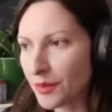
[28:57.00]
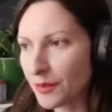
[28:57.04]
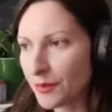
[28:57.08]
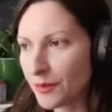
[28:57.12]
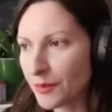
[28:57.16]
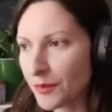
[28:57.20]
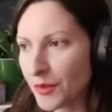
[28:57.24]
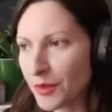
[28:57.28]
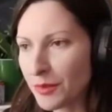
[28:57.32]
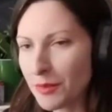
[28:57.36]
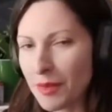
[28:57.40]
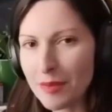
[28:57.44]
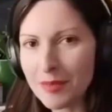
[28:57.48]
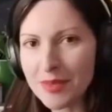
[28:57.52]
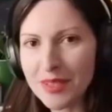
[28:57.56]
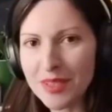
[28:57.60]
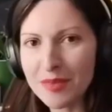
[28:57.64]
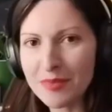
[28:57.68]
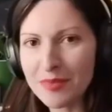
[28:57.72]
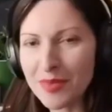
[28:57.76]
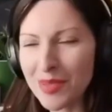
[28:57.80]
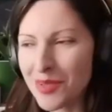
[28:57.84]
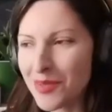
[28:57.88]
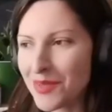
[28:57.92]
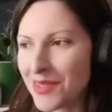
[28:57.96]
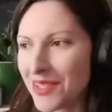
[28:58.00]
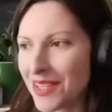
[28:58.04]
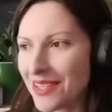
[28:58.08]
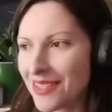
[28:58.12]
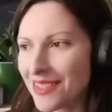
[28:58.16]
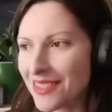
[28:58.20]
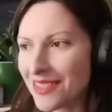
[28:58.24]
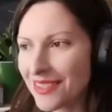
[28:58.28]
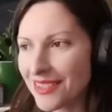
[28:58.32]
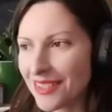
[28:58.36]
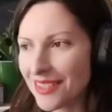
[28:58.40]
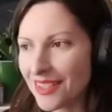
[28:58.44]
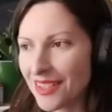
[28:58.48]
remember the
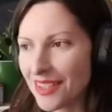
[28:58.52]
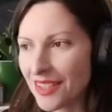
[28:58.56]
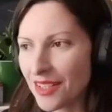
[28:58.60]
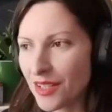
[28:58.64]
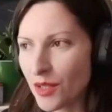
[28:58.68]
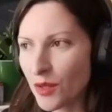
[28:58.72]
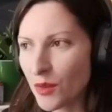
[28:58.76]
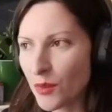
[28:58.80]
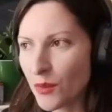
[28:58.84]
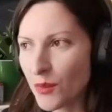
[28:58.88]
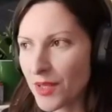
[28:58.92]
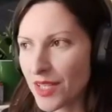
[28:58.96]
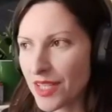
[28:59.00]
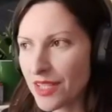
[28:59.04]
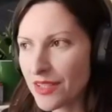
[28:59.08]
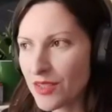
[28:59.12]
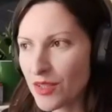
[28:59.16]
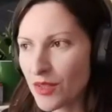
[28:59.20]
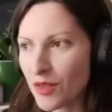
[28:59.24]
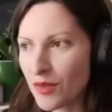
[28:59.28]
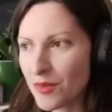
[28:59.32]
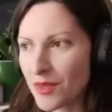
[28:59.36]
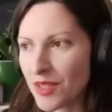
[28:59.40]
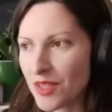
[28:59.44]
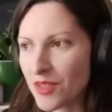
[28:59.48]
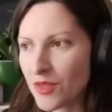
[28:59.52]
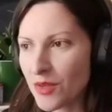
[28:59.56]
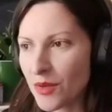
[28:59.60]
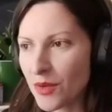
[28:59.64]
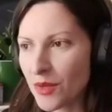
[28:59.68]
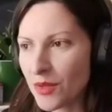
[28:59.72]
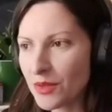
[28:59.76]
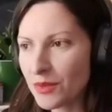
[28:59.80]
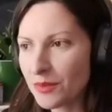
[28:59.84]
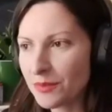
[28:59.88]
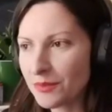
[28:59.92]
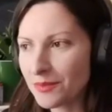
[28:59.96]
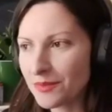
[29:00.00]
process? We scoop the
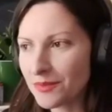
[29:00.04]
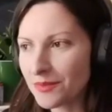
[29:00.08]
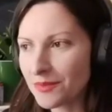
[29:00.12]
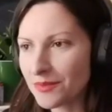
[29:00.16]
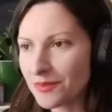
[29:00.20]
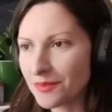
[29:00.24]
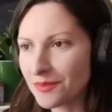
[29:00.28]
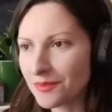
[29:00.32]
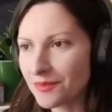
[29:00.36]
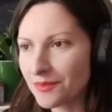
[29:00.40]
soil,